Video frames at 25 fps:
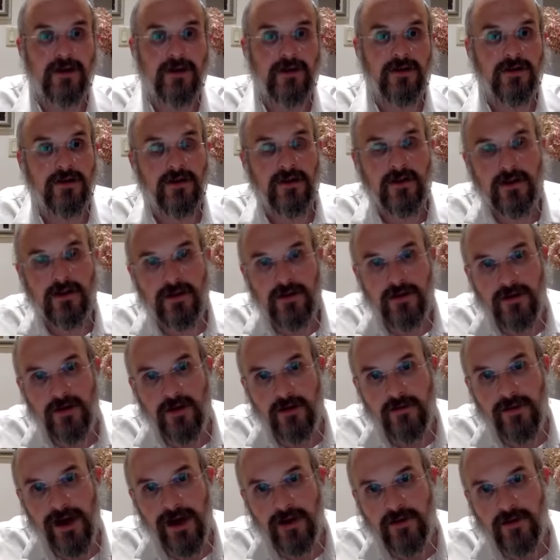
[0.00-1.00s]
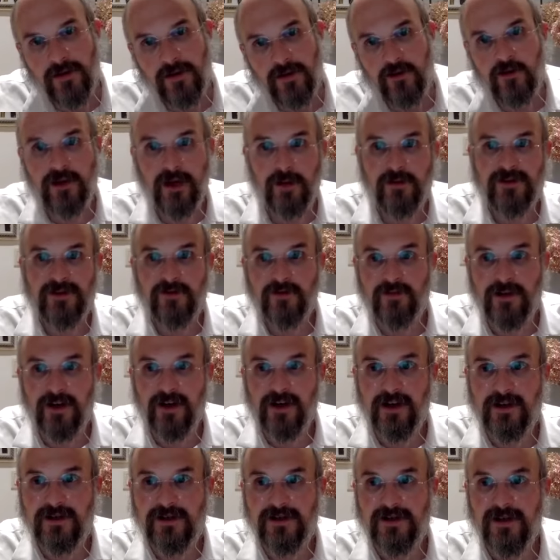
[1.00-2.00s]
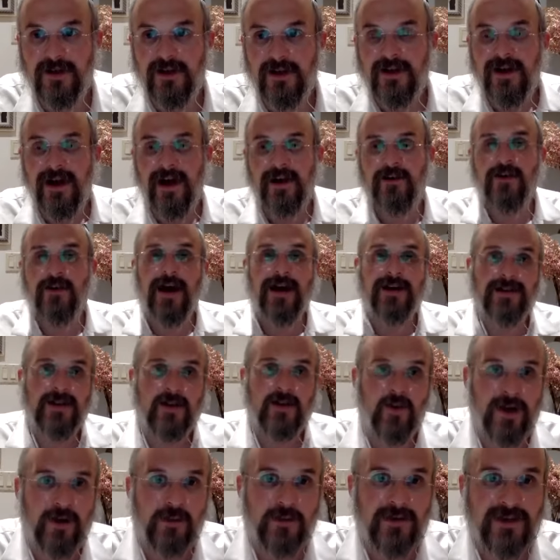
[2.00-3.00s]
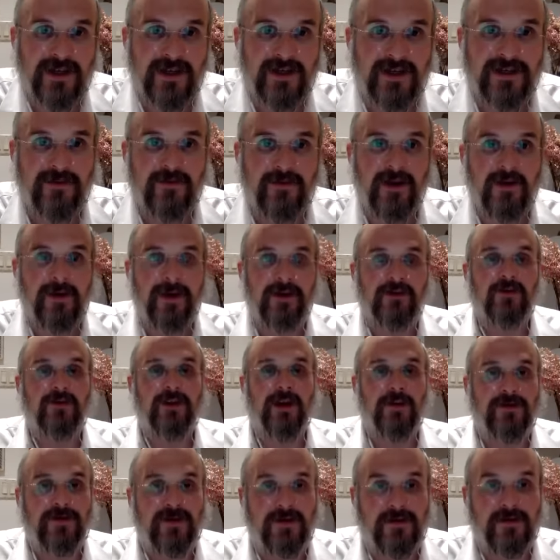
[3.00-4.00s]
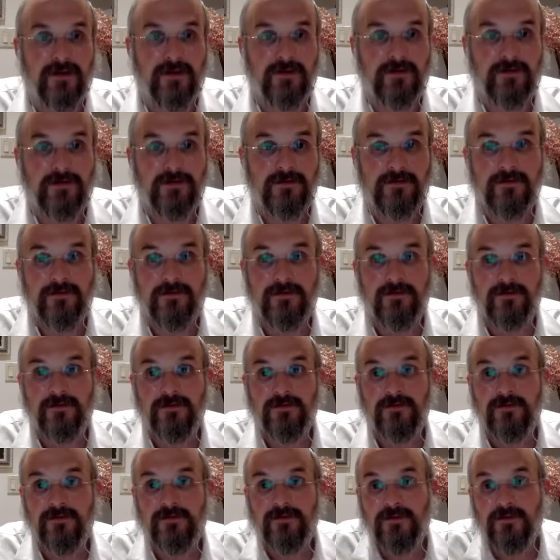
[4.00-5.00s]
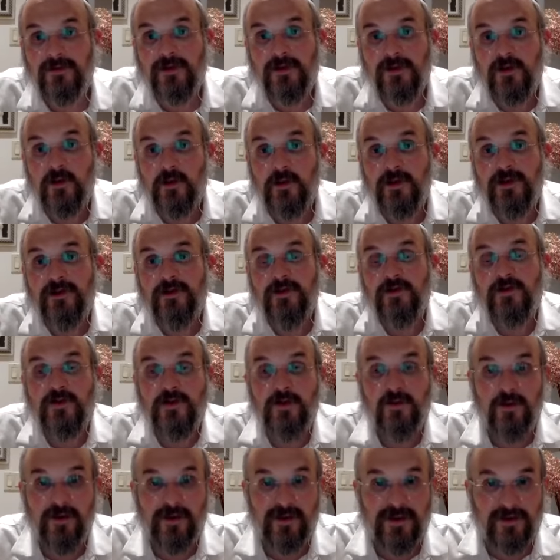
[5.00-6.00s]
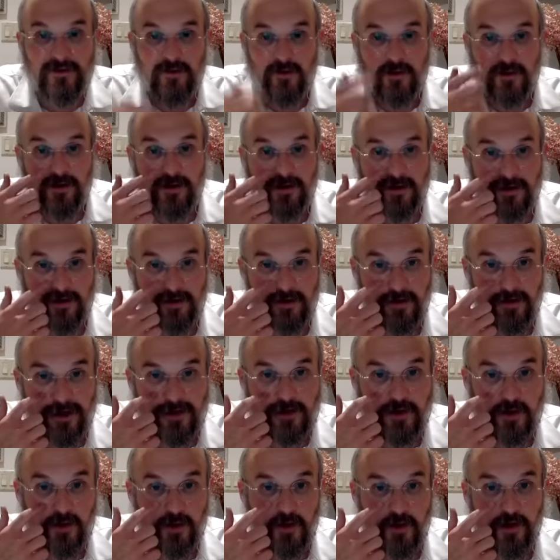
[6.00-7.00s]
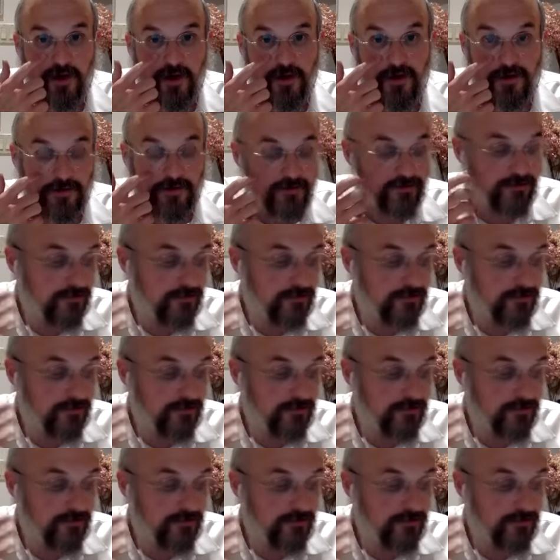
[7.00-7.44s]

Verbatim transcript: about the two types of bricks and you're asking, why don't we say the same thing about two types of stone? So there's no reason to assume one is more logical than the other.